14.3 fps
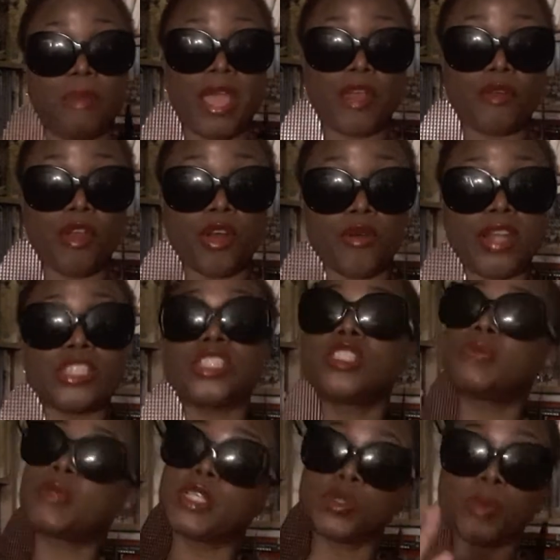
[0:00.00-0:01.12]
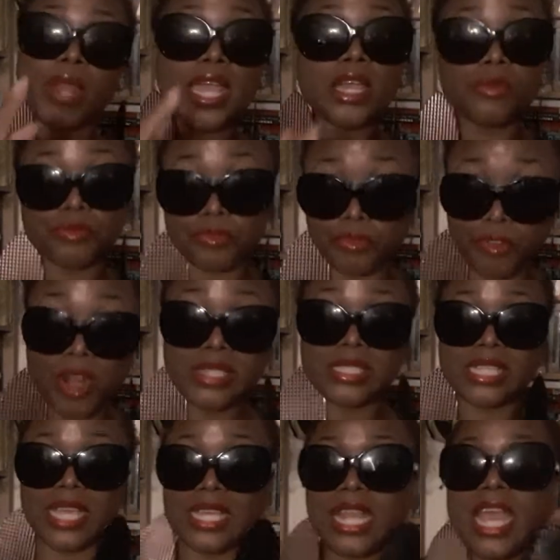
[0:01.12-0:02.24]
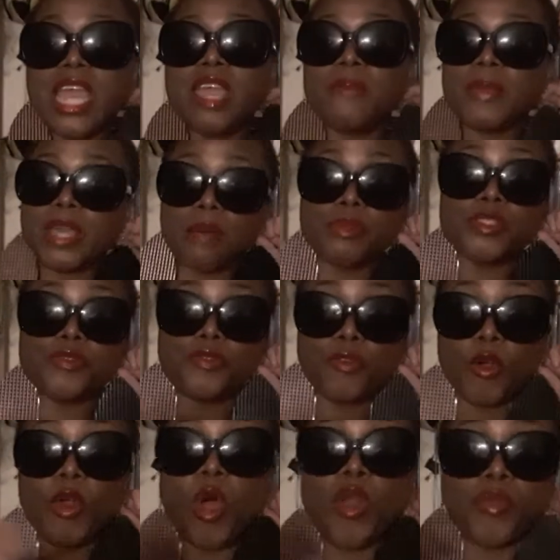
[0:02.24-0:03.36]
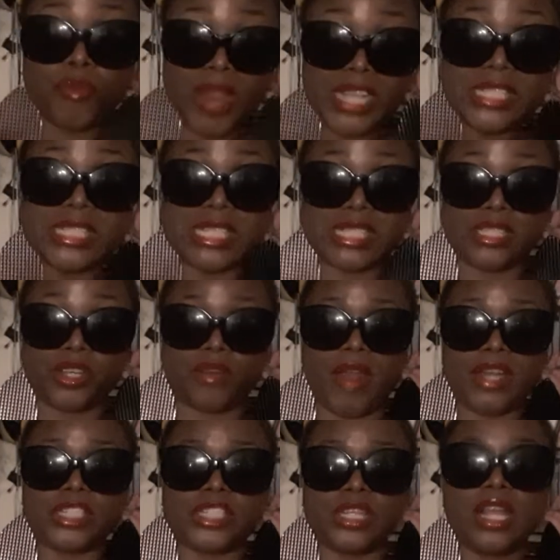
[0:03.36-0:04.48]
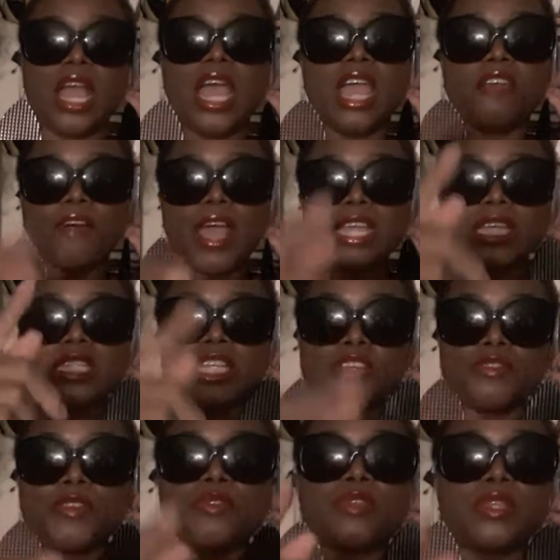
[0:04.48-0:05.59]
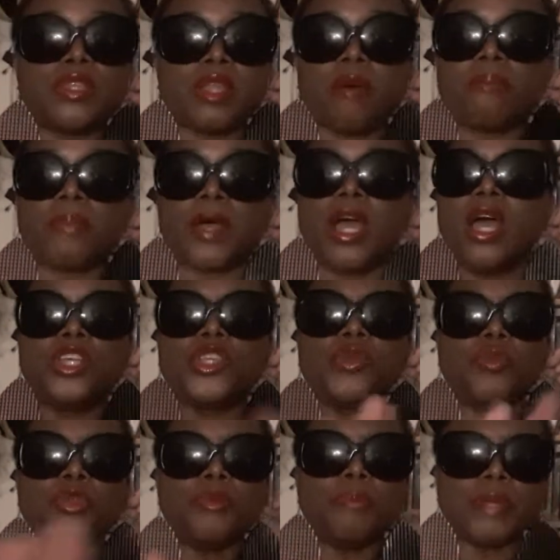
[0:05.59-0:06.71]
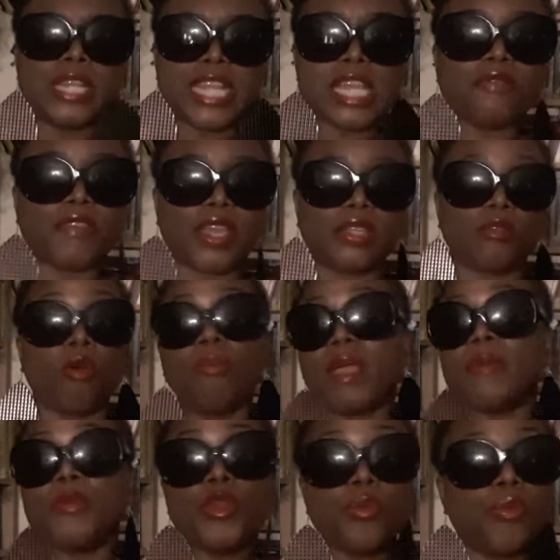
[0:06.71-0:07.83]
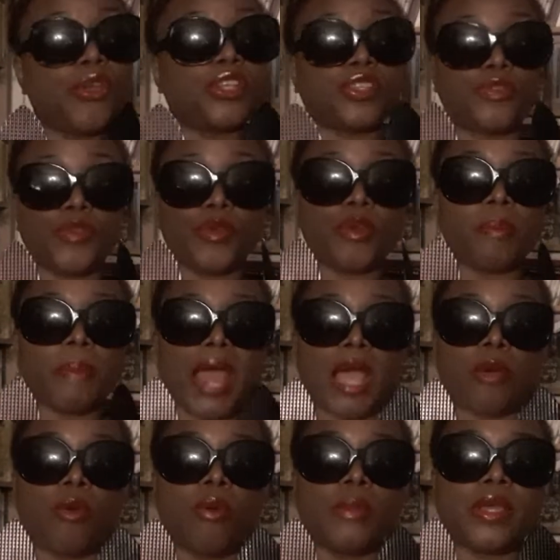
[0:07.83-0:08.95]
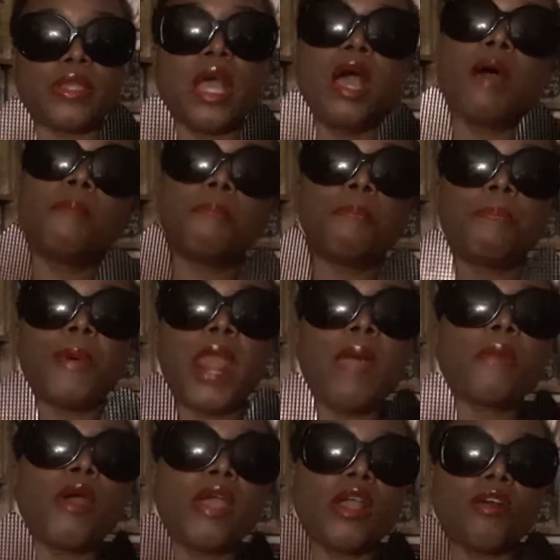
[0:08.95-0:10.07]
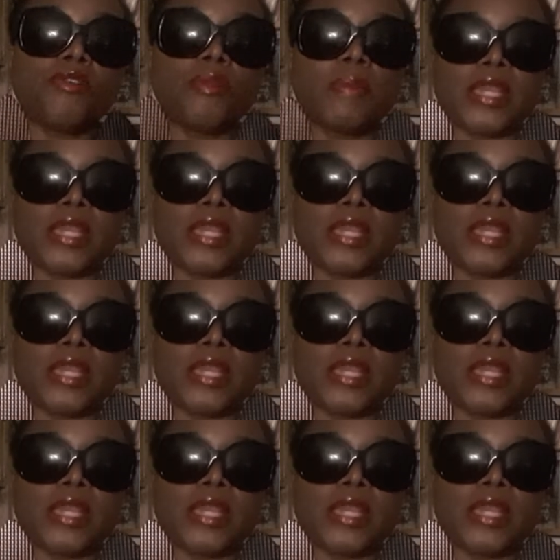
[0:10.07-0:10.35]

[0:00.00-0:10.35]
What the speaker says: microaggressions because when I confront it, it becomes full-on racist aggression. If I could give you the number, you wouldn't believe it. Or maybe you would if you're a black woman. But I'm going off the